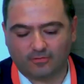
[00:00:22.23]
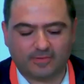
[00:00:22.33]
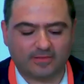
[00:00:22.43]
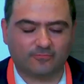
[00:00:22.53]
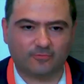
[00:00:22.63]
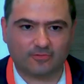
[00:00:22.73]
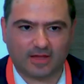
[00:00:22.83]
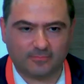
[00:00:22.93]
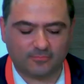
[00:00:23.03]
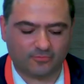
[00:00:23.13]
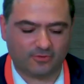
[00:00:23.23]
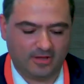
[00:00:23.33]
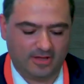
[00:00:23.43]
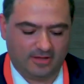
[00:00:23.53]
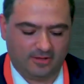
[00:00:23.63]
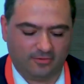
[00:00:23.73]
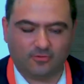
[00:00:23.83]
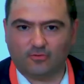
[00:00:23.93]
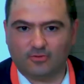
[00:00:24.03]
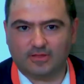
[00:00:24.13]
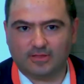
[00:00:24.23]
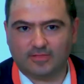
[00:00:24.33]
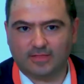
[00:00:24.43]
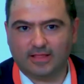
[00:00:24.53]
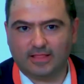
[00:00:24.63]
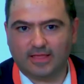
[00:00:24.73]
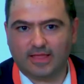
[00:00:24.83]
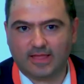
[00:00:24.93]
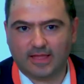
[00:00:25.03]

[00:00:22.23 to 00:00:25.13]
but for Cyprus, law is still a